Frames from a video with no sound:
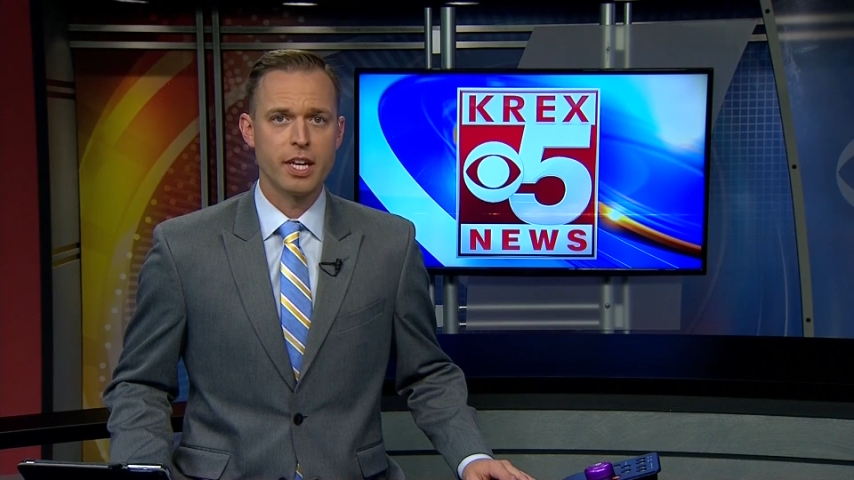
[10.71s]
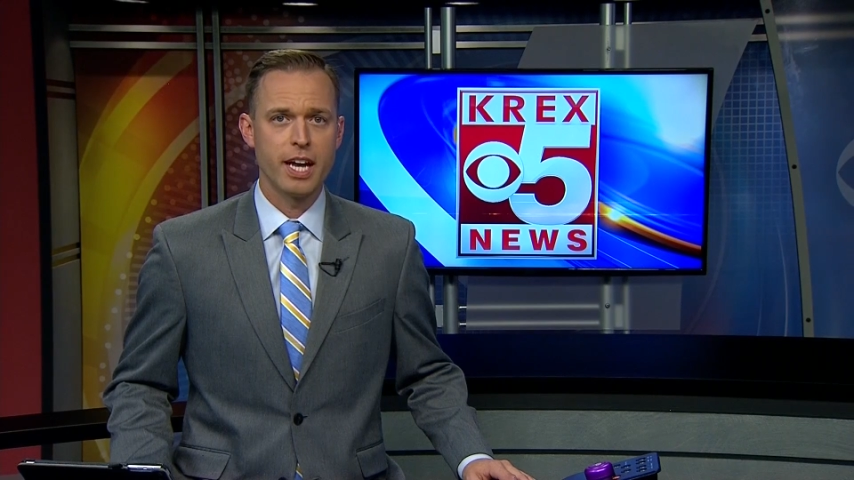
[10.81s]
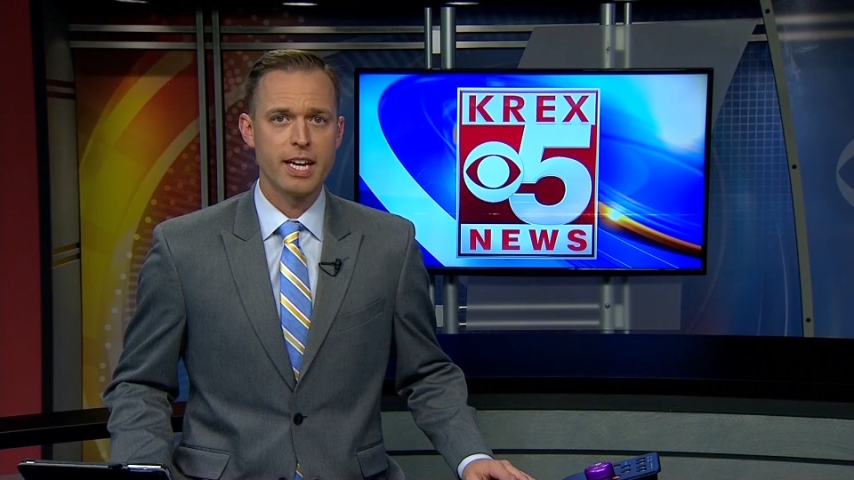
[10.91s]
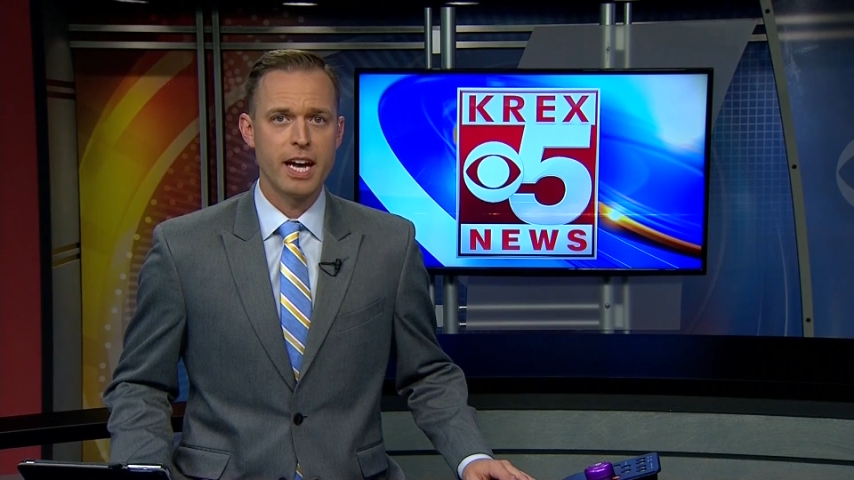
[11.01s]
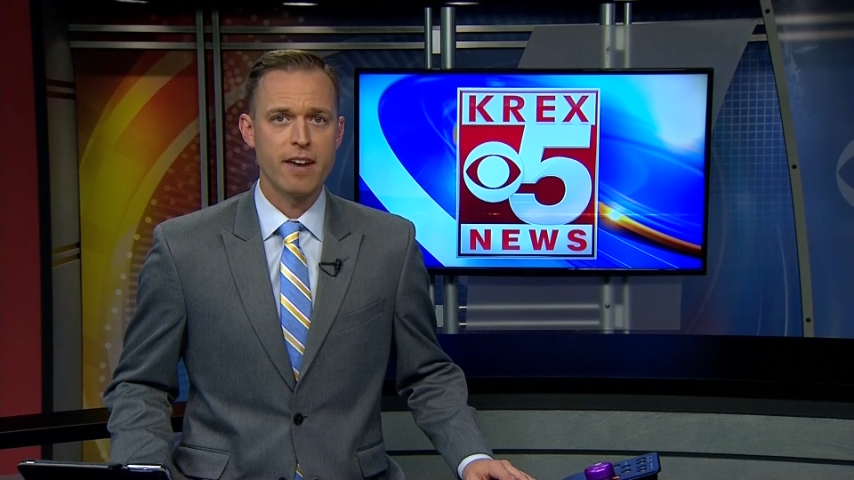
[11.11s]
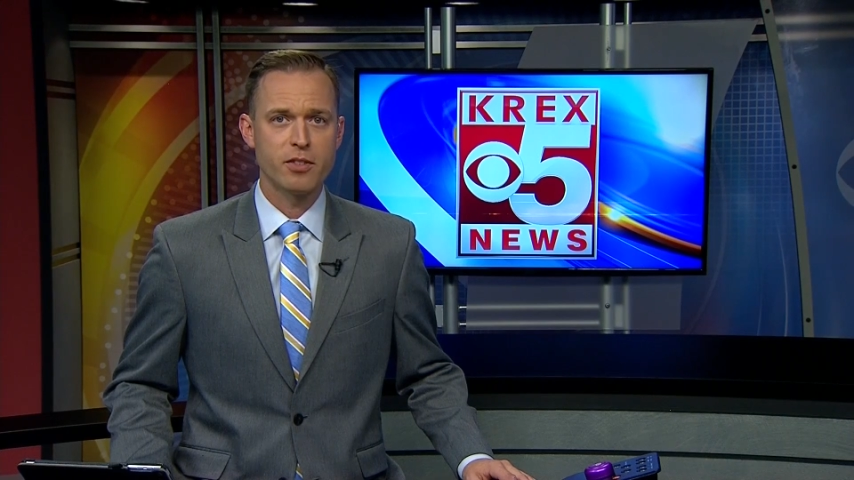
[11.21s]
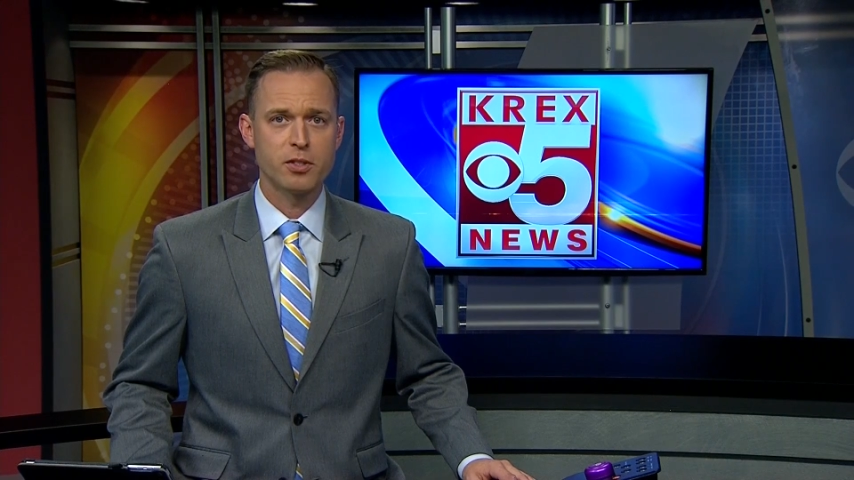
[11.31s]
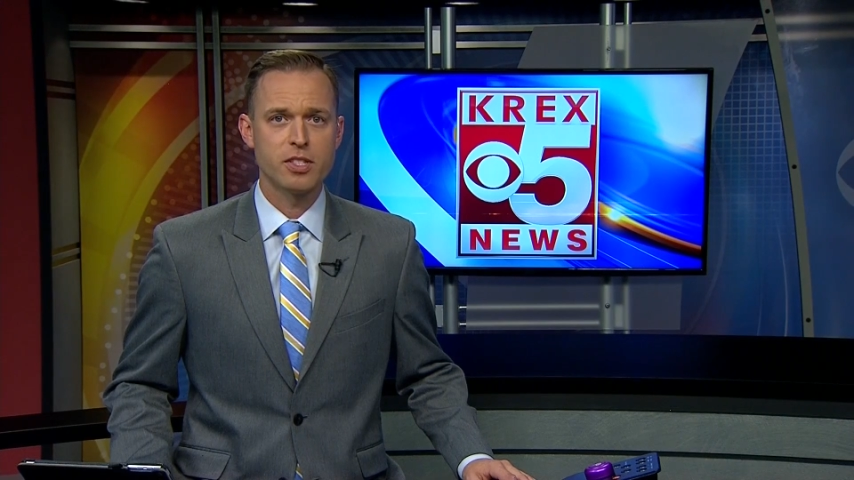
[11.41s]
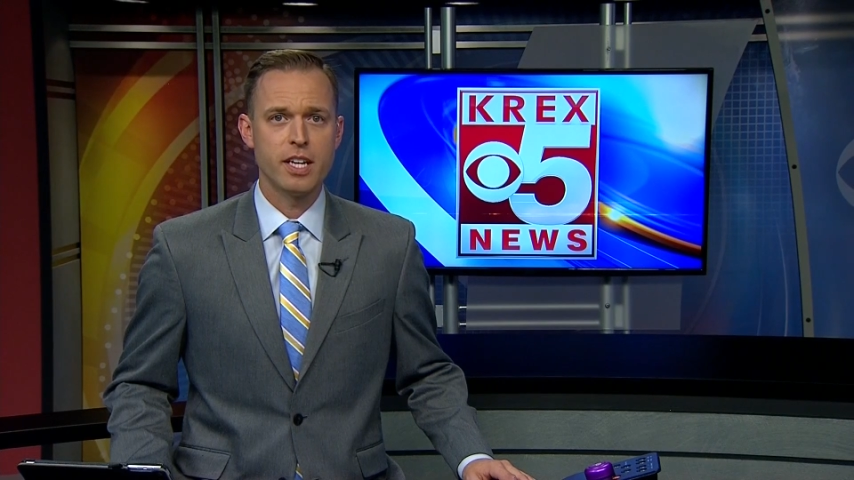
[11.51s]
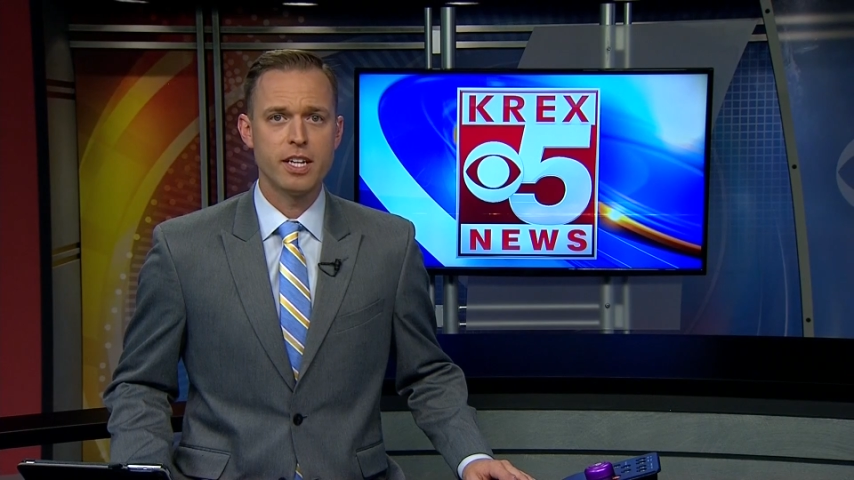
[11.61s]
today
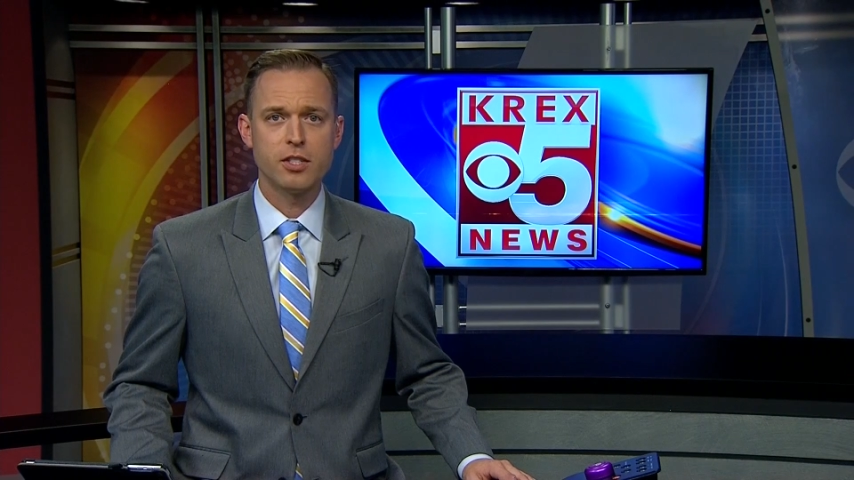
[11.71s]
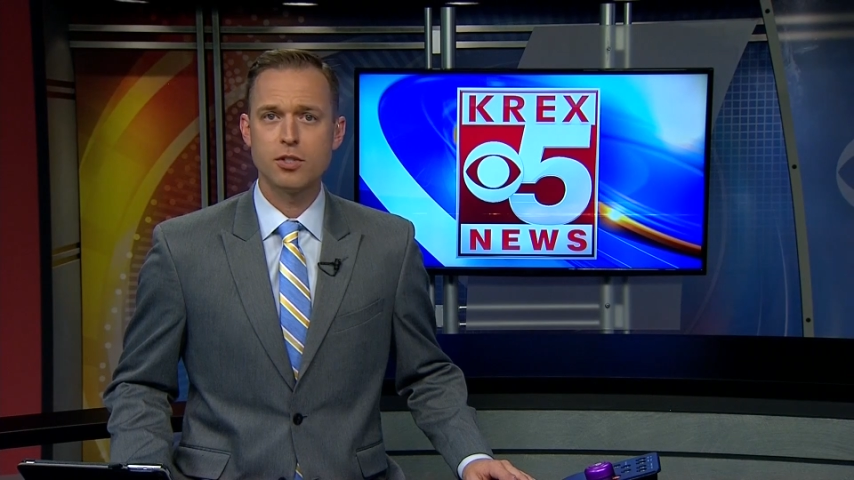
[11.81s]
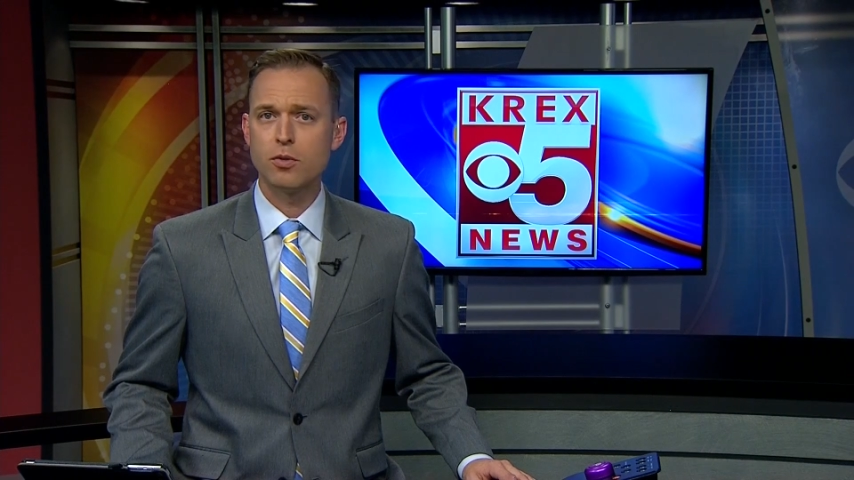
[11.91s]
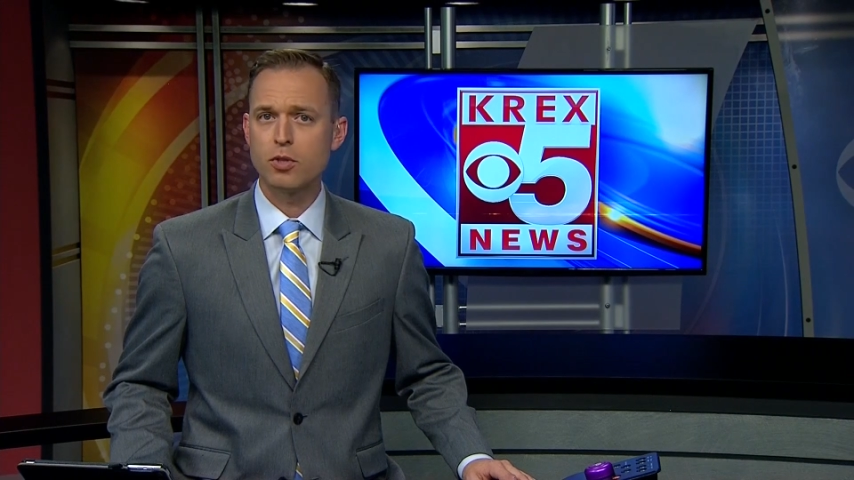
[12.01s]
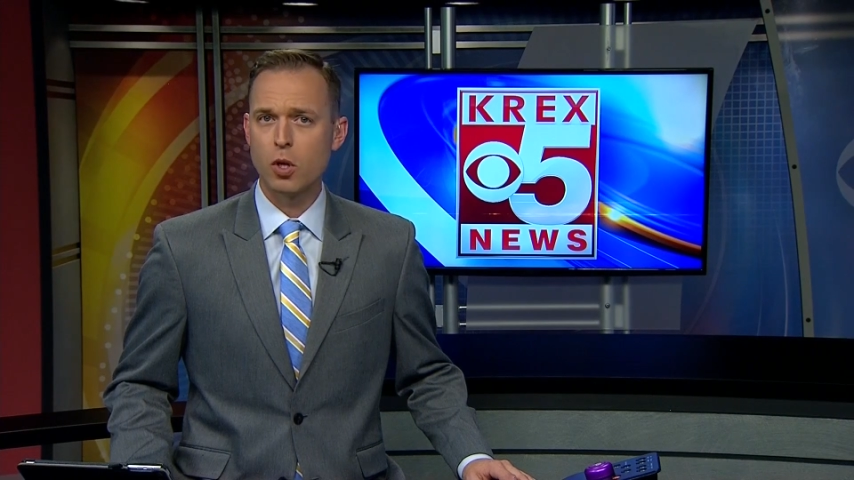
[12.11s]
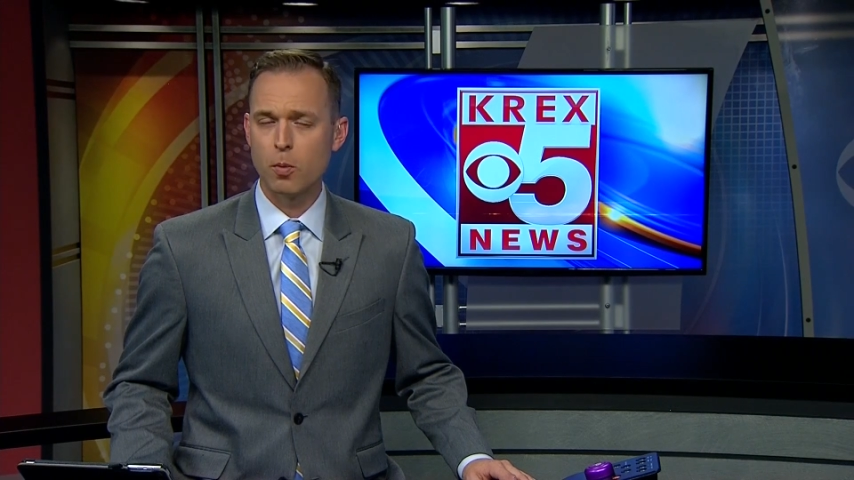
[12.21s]
after sending students